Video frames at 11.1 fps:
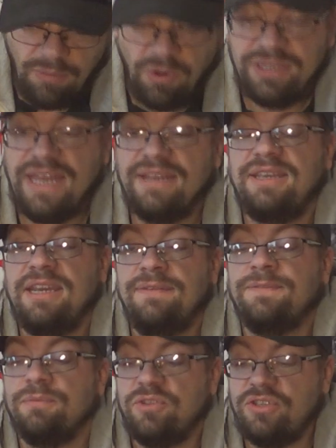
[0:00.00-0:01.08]
I want that
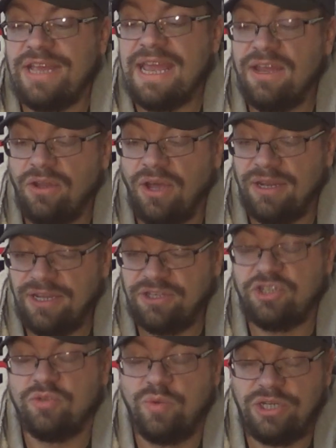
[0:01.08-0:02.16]
kid from Sandlot.
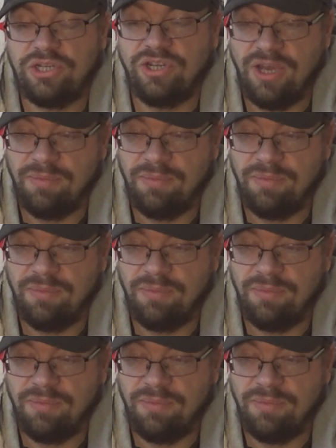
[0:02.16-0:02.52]
Let's switch it